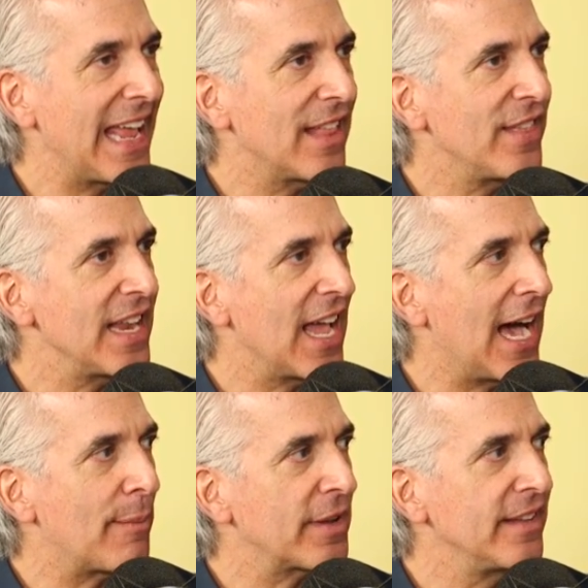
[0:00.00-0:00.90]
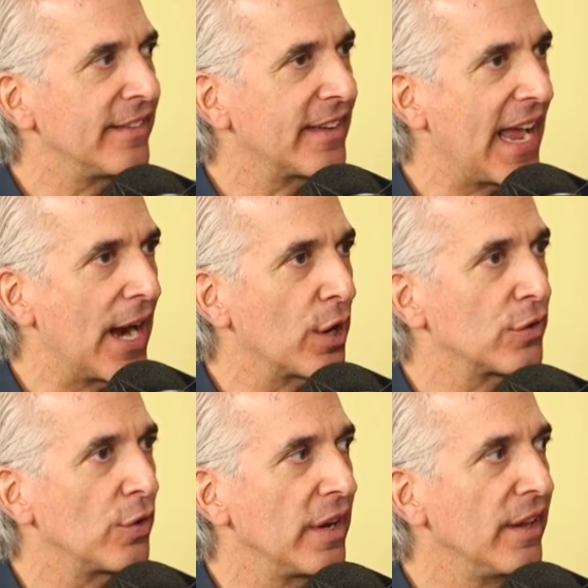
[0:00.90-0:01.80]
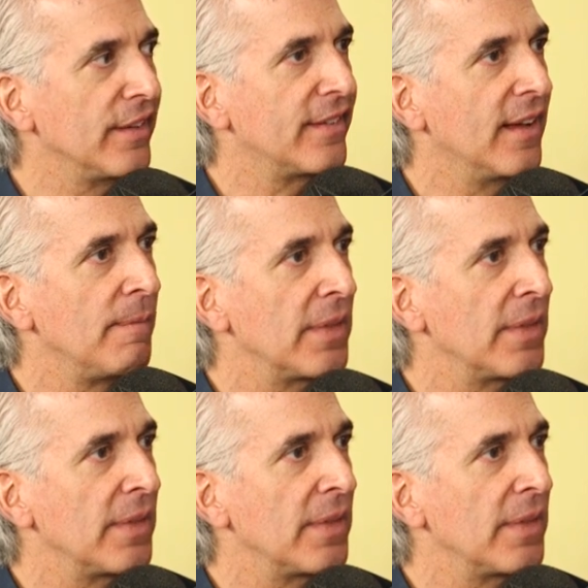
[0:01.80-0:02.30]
Anthony Hopkins' character is